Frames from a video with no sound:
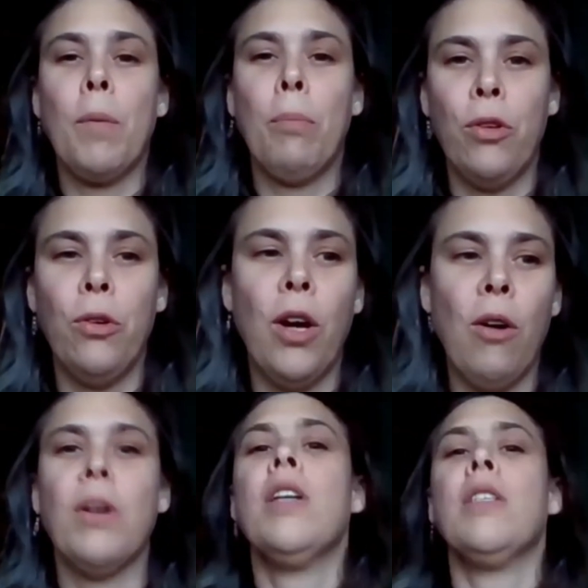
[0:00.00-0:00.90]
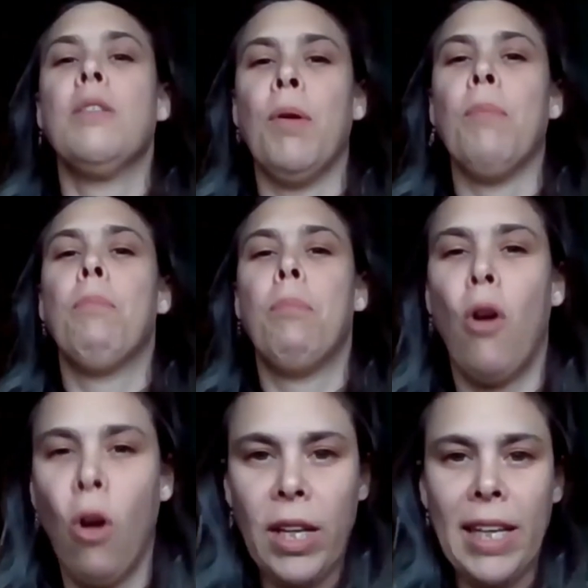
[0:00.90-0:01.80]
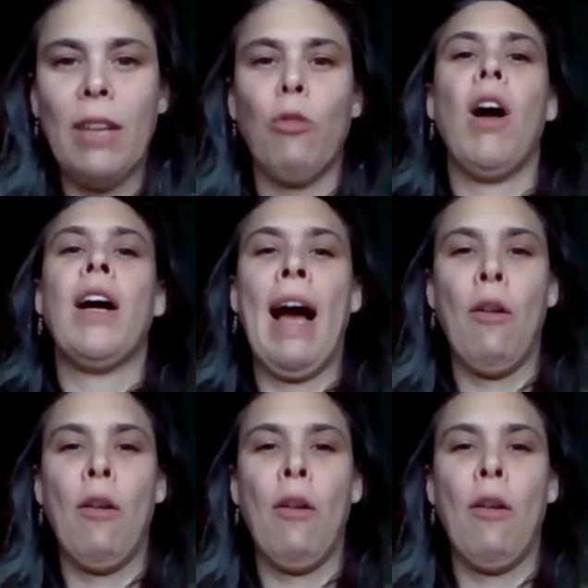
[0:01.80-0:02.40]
Pluto has been pulling the rug out